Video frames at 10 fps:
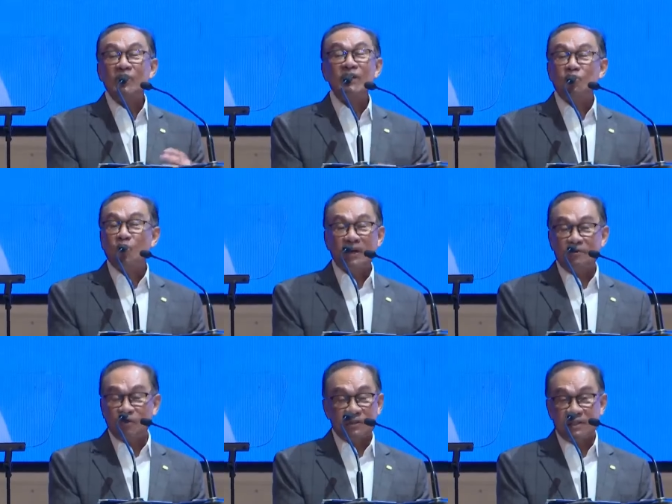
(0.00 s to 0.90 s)
need to
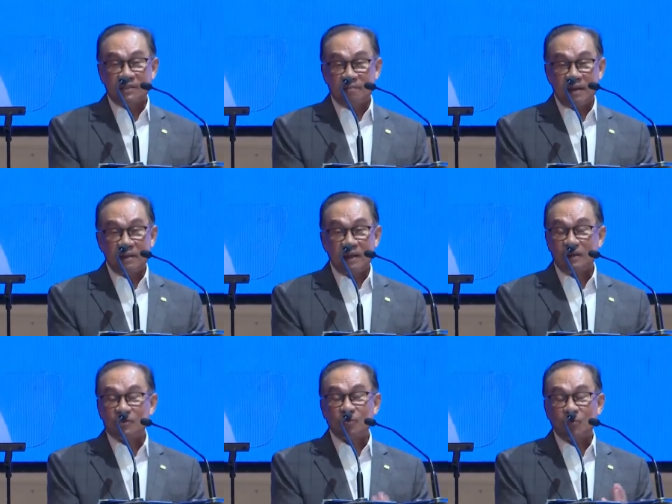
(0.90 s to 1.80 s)
wait for six months,
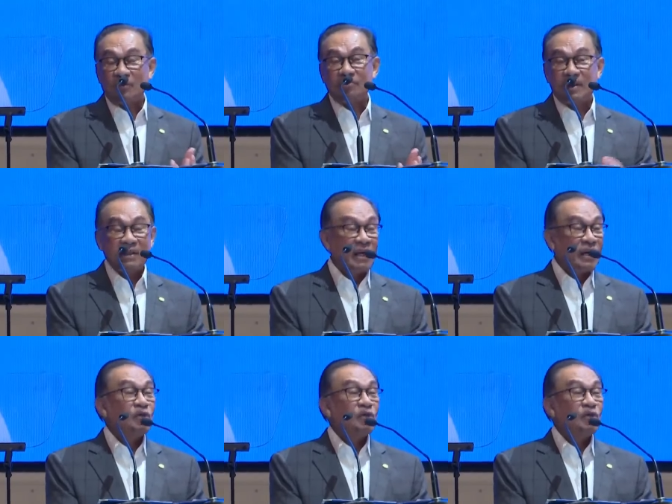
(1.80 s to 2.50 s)
uh, 12 months.